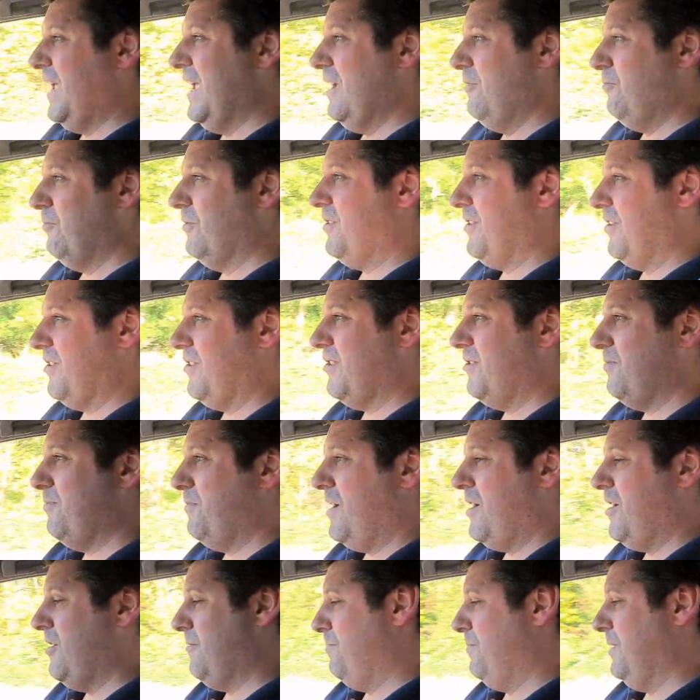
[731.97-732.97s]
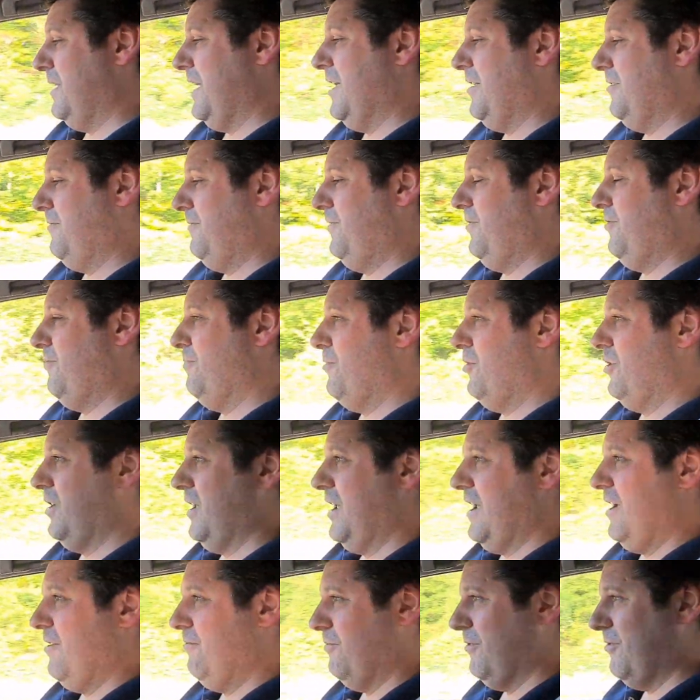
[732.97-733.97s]
It was a smart place for your
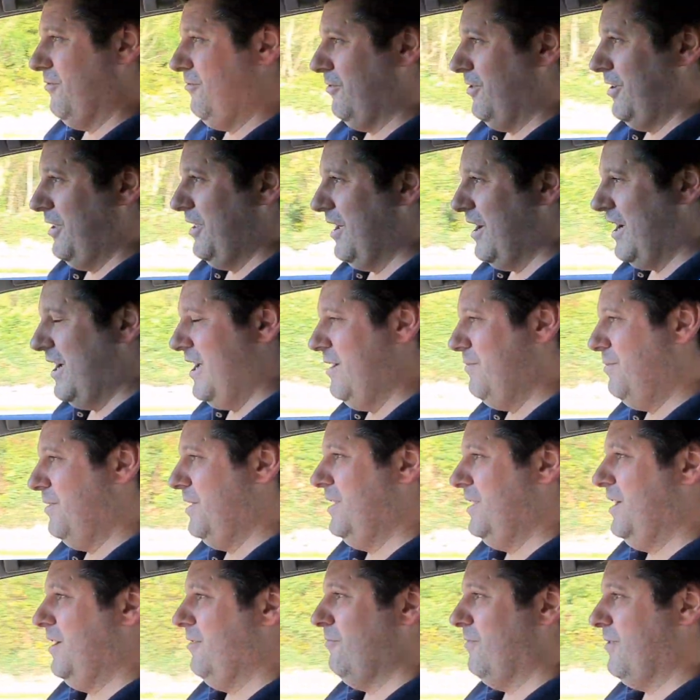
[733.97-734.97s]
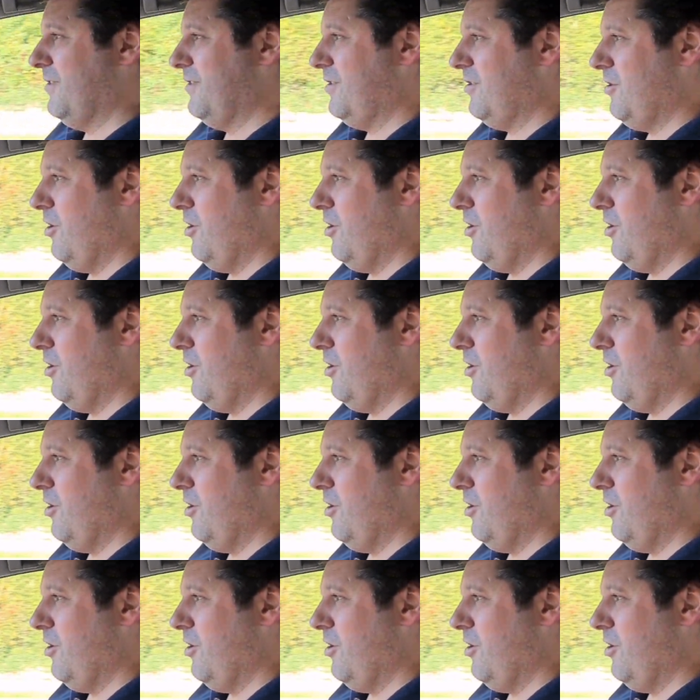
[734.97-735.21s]
money. It was reliable, it was